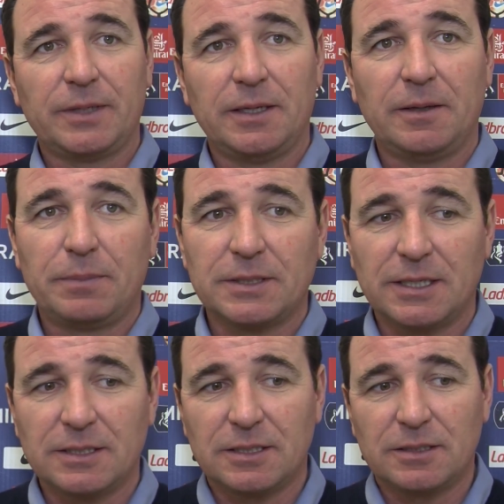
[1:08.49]
It
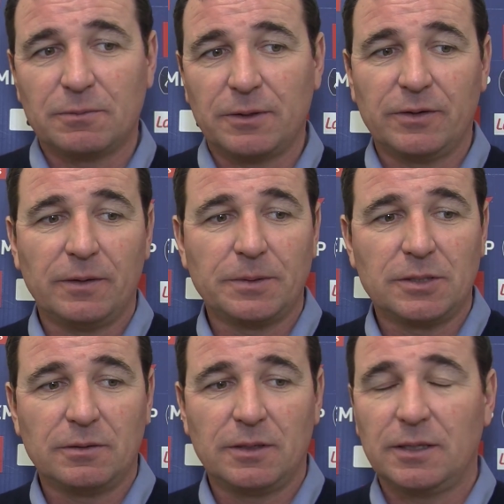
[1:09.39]
presents us with an
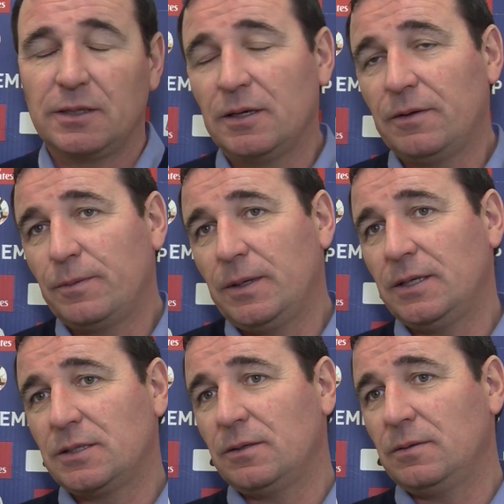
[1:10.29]
opportunity that if we
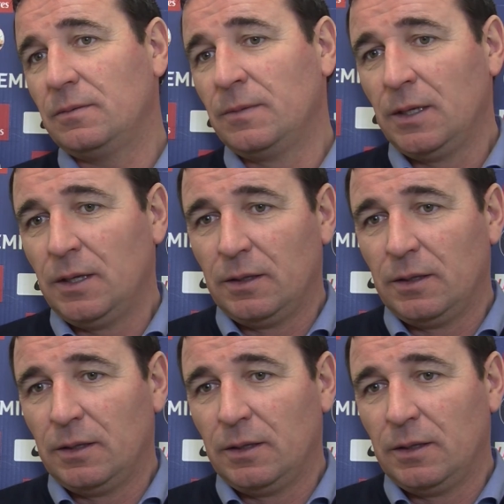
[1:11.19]
need to